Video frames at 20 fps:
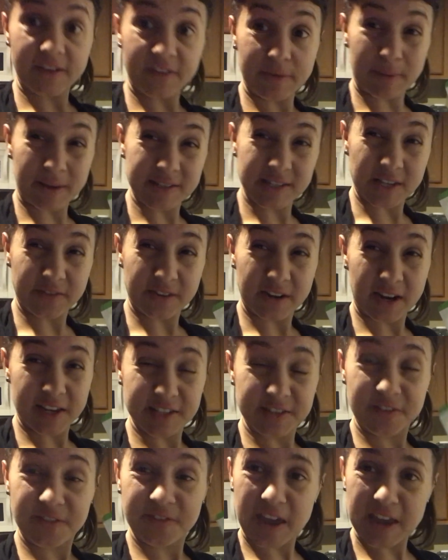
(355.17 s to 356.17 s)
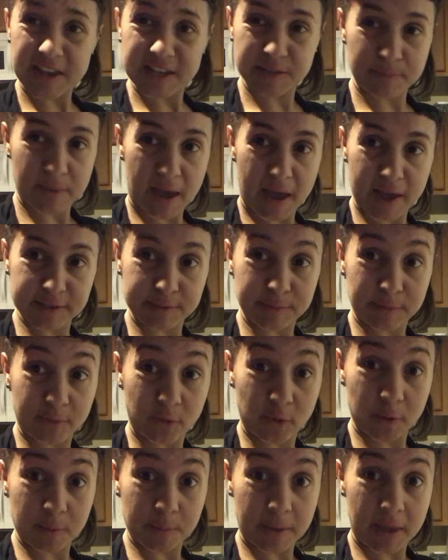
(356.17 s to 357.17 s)
Giving myself a nice face mask
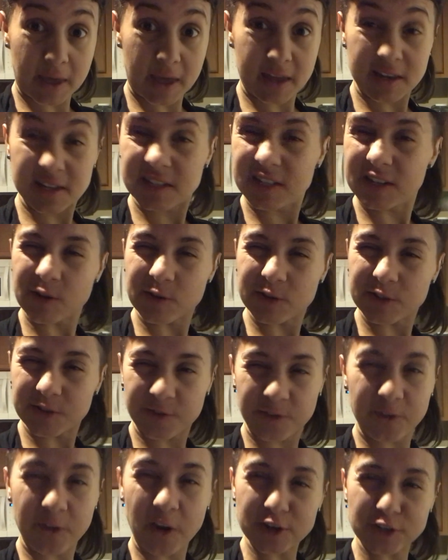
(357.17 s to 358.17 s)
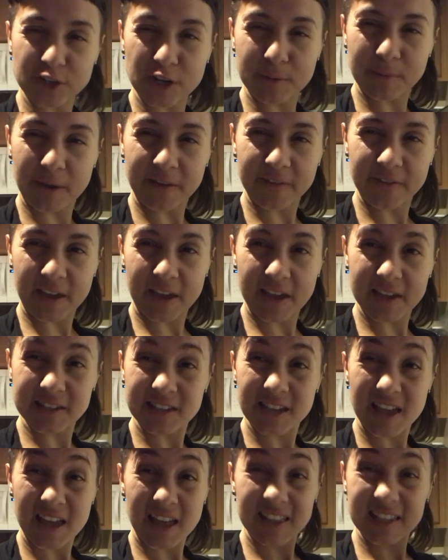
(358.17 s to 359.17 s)
before bed, you know, just freshen up my
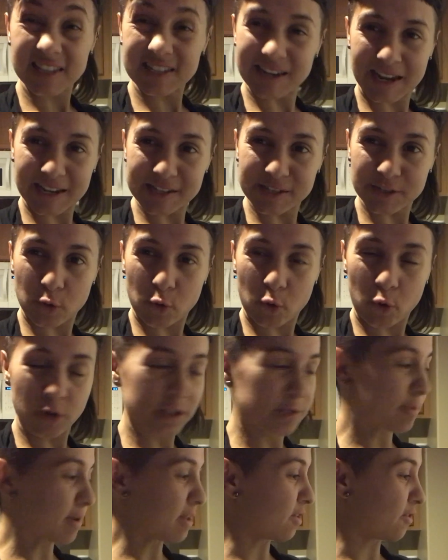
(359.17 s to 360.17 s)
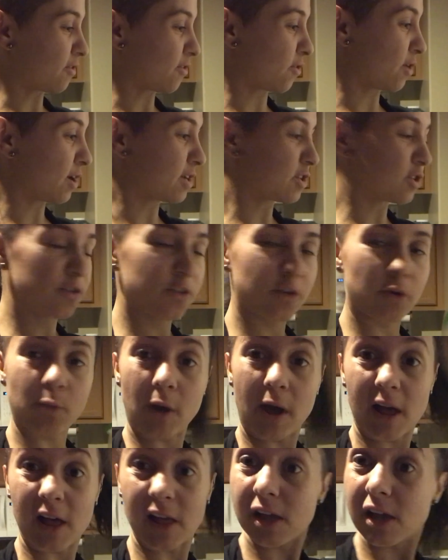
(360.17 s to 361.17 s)
face. It's nice and cold, it's been in the freezer for a
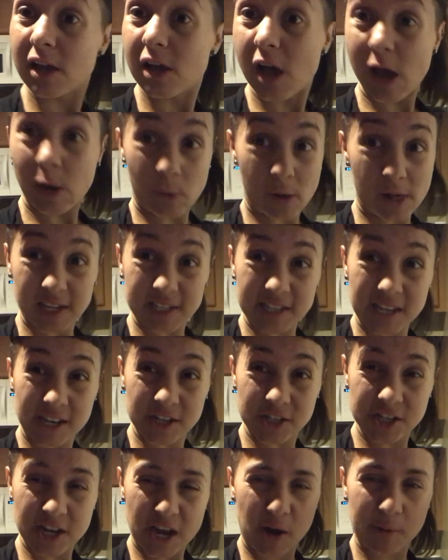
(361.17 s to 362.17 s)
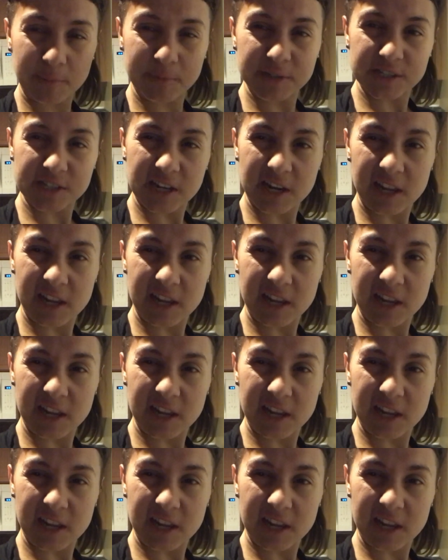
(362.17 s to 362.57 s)
while. And while I take a shower, I'm just